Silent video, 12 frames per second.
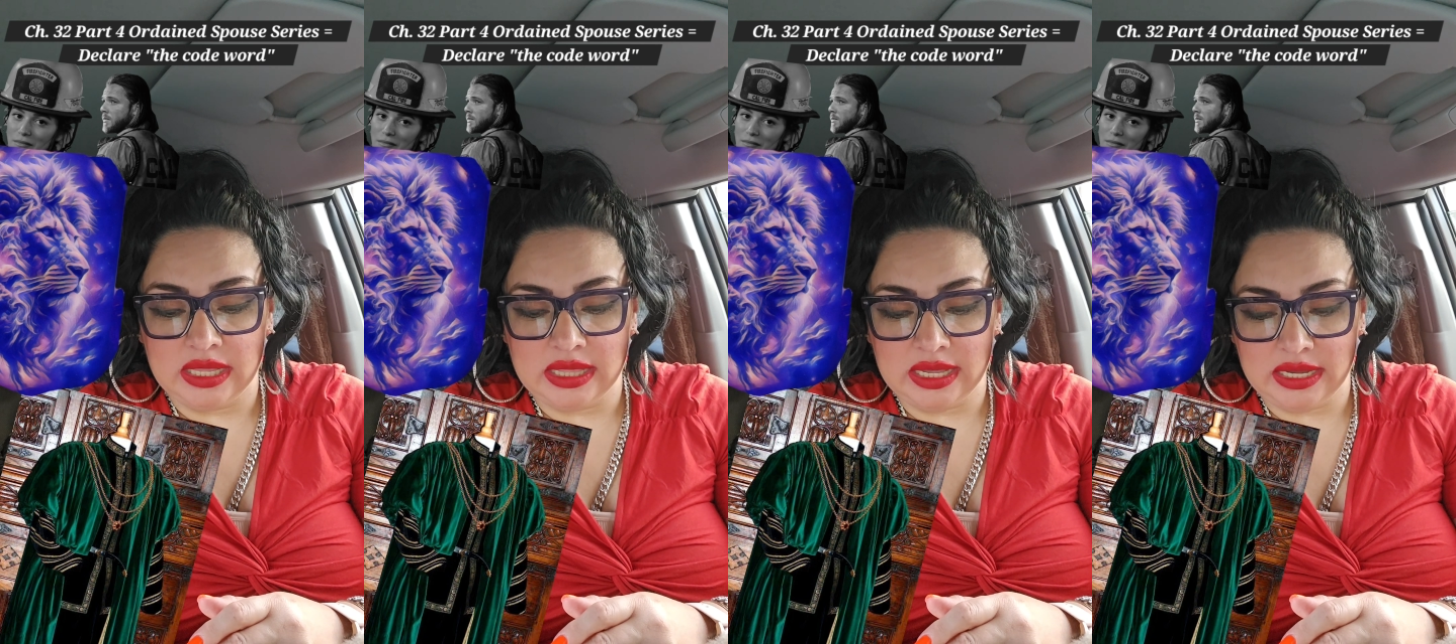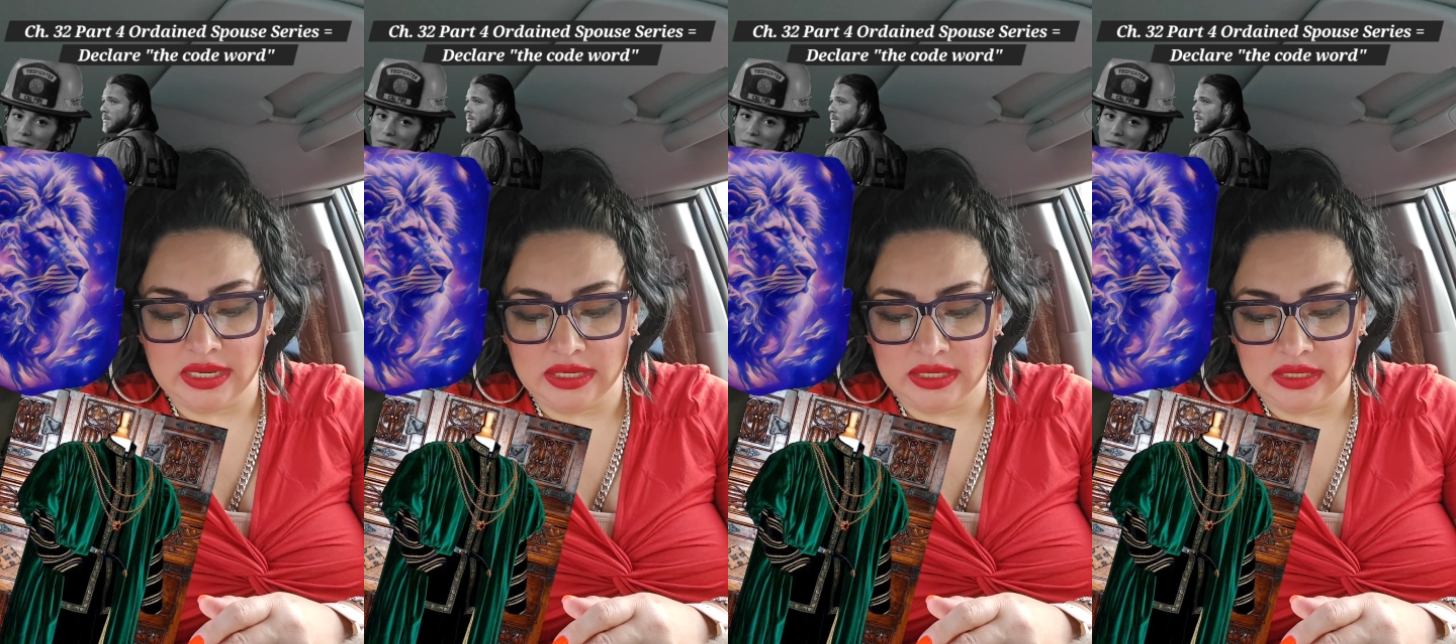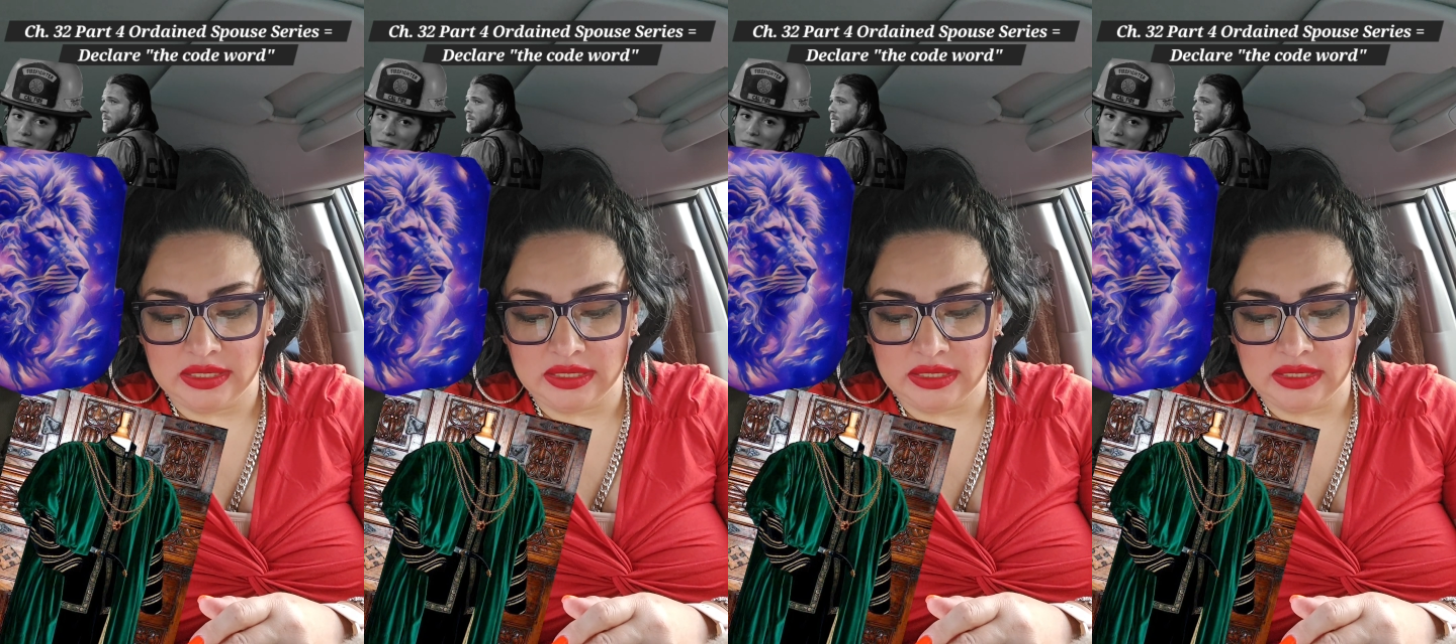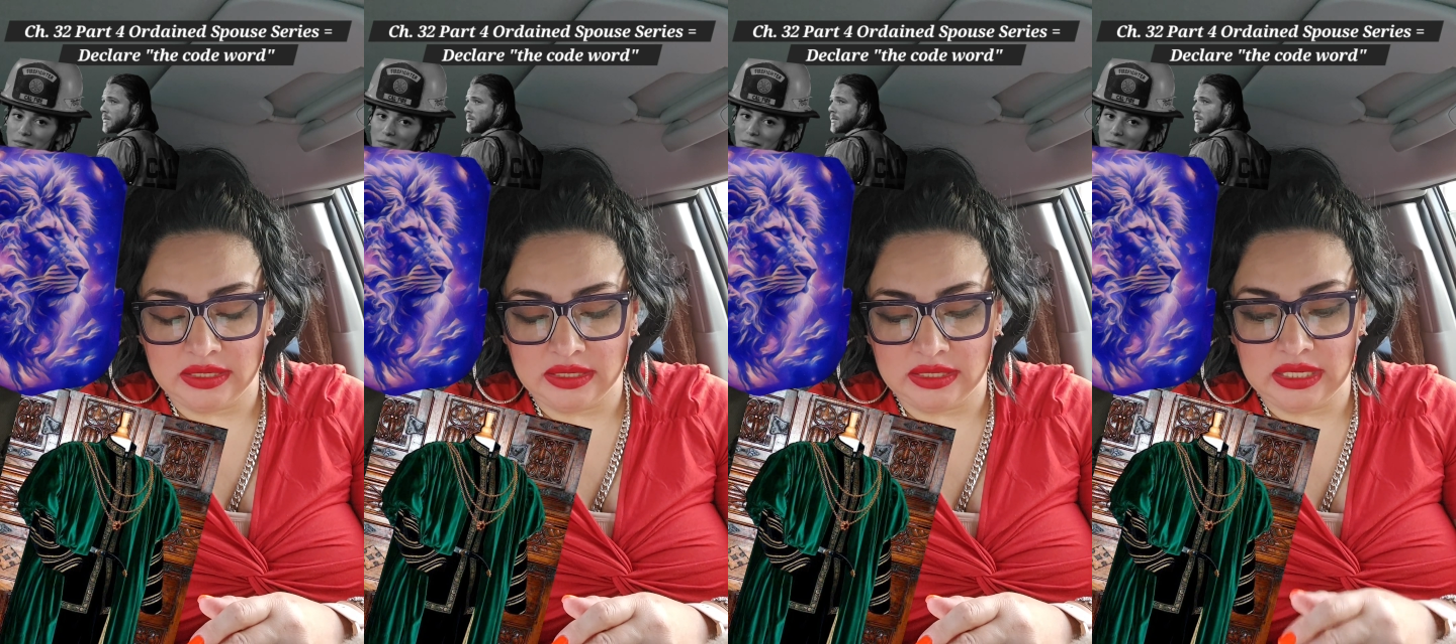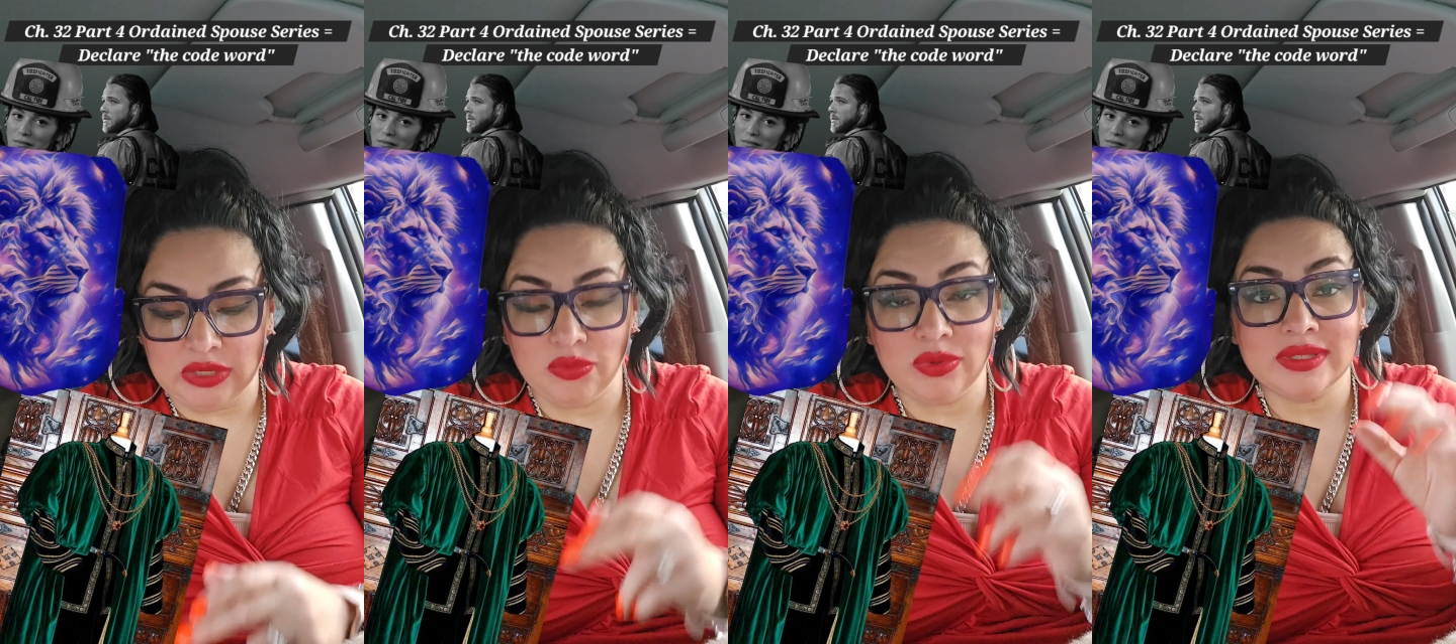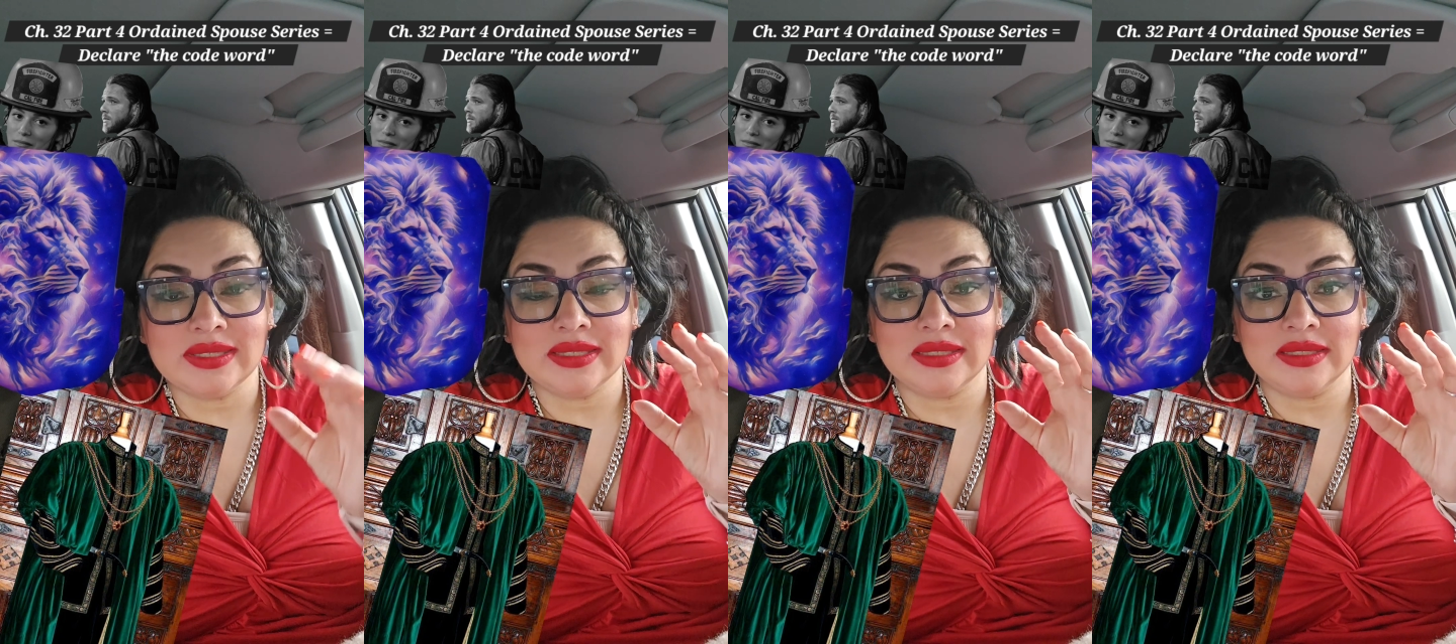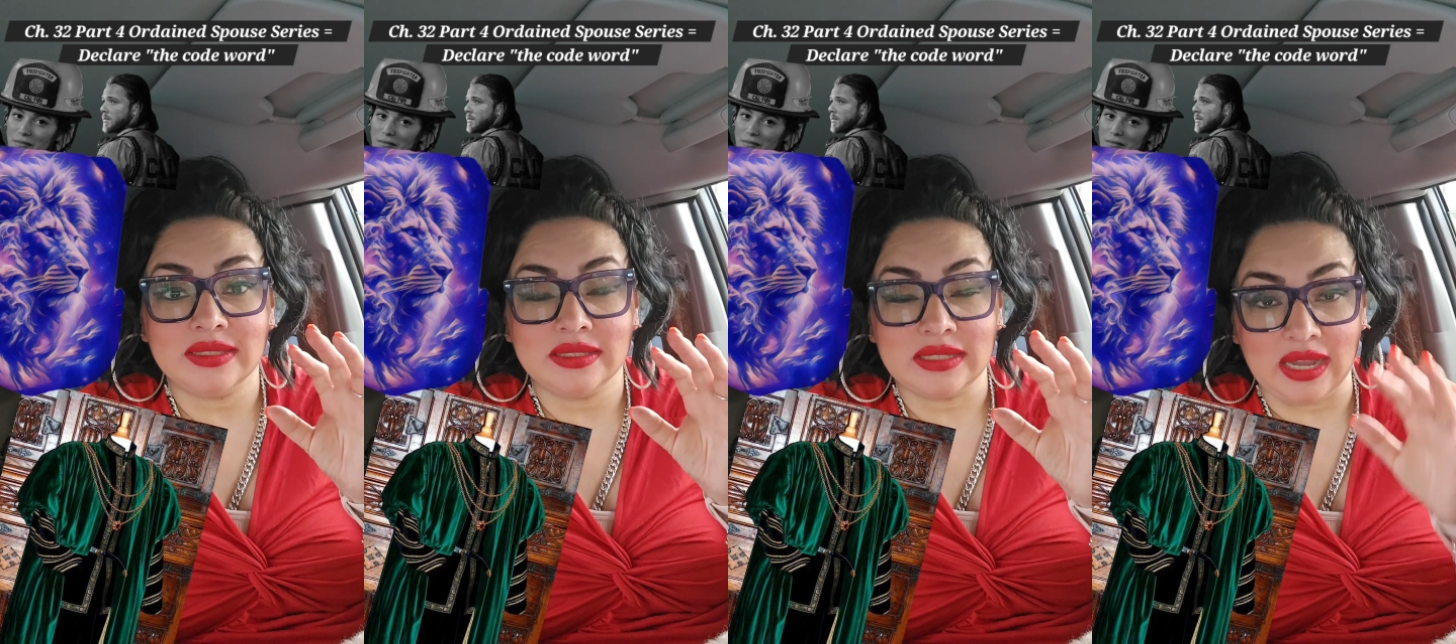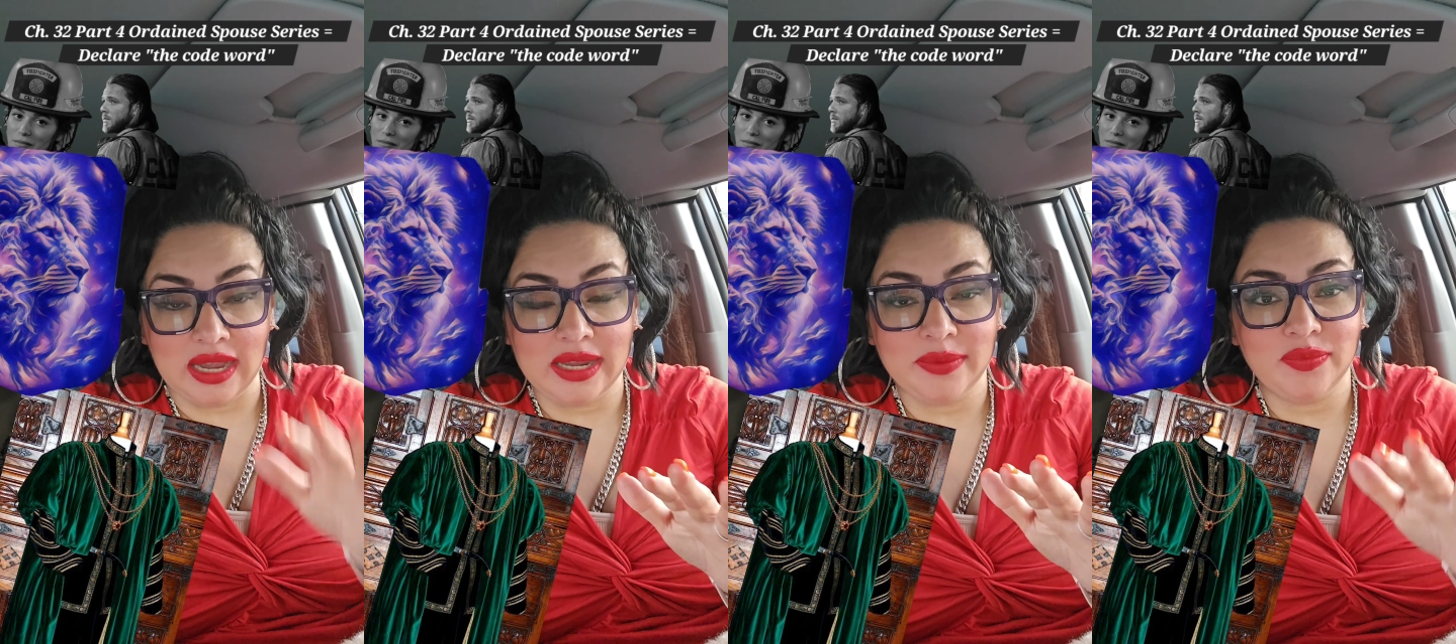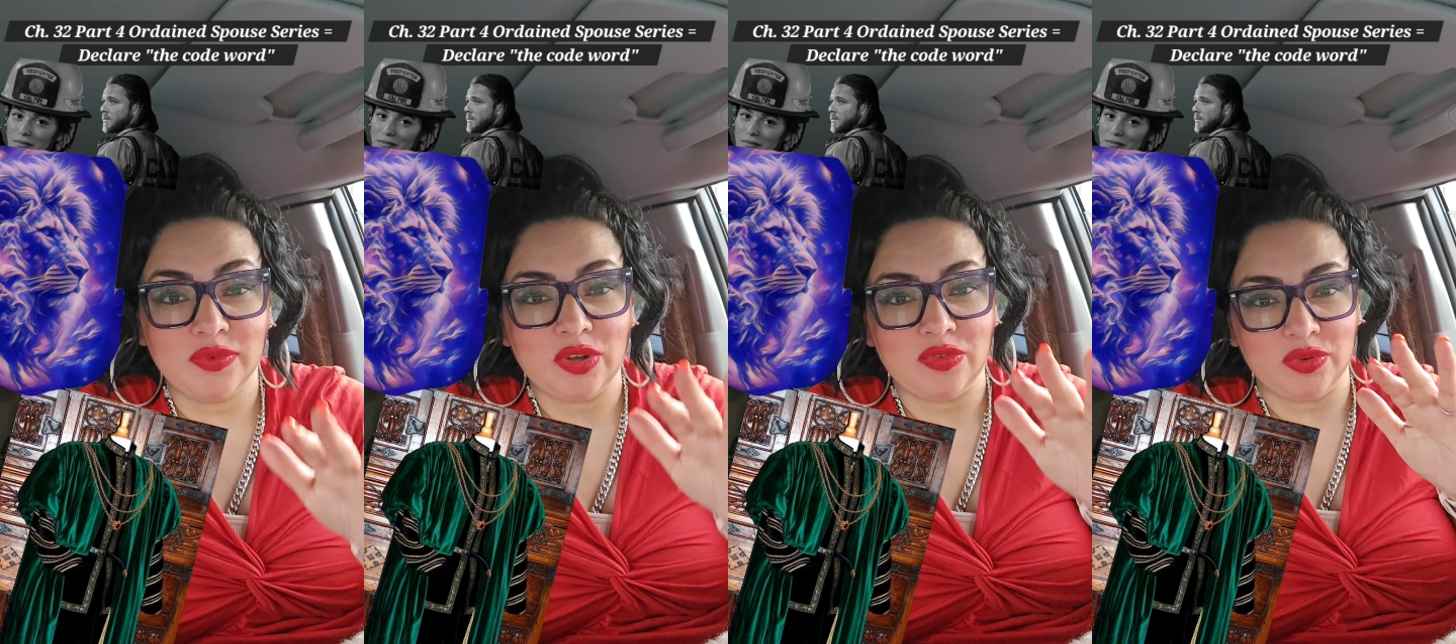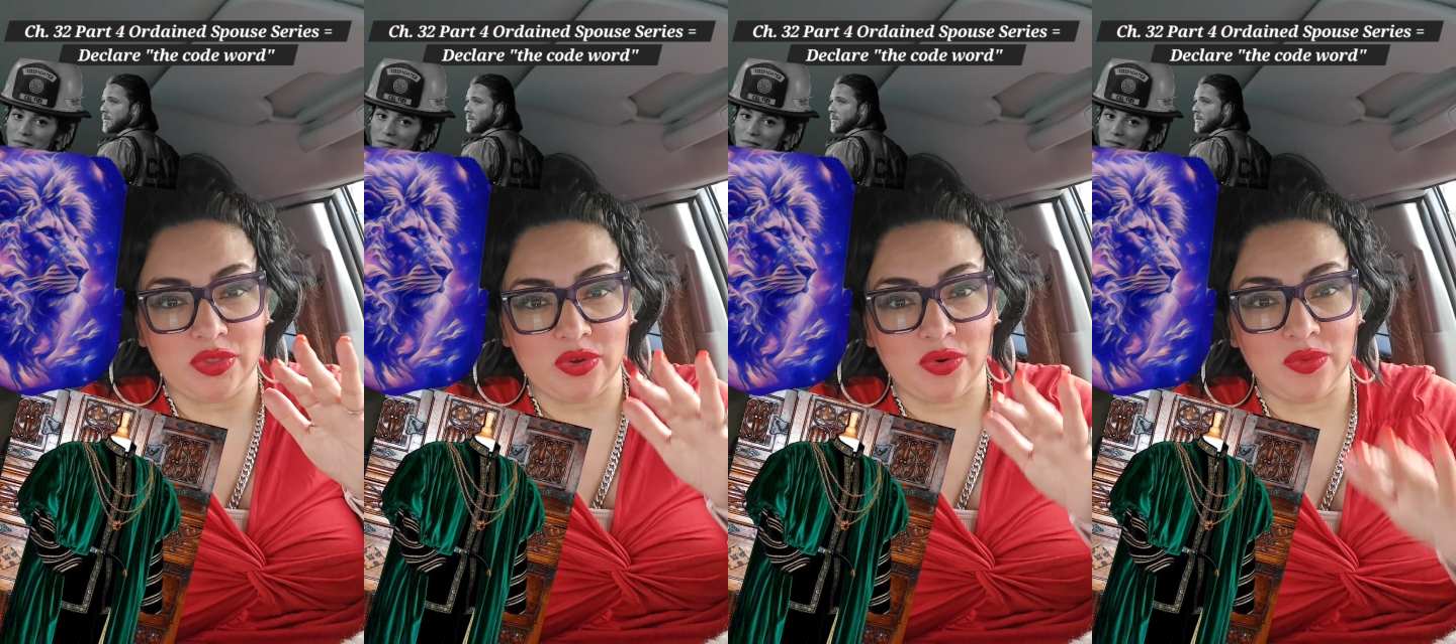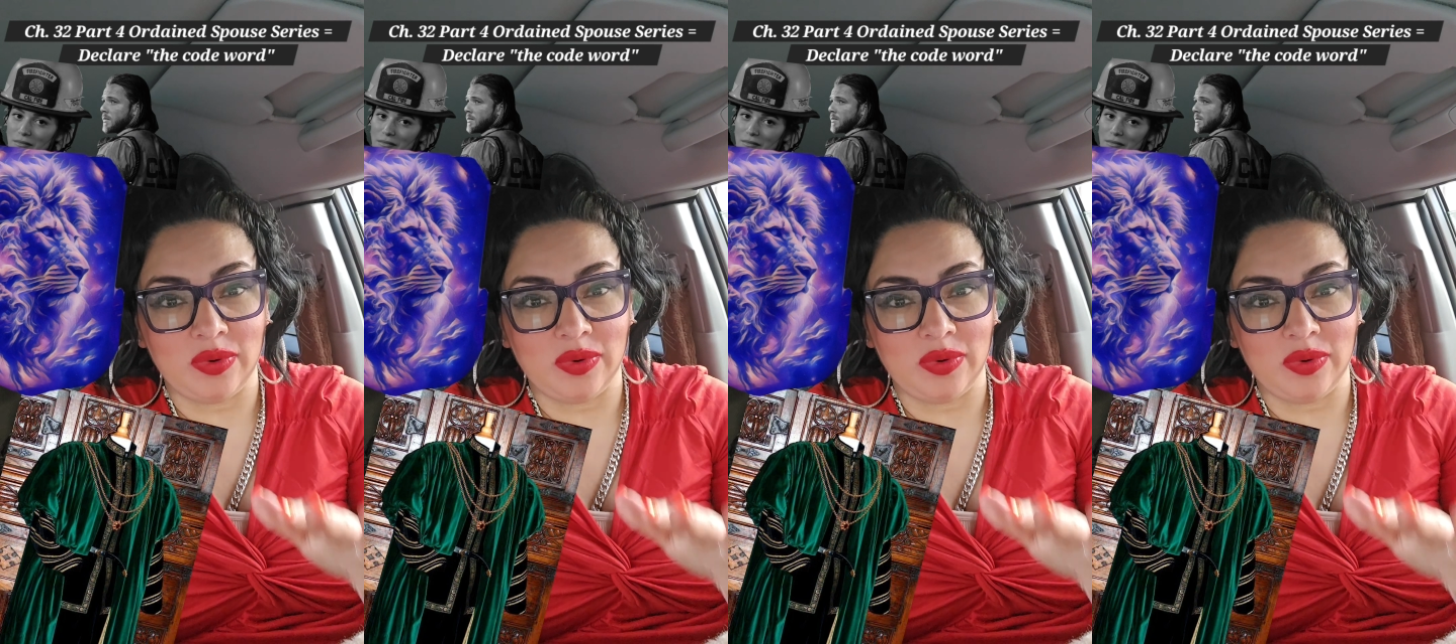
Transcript: And then it was time for the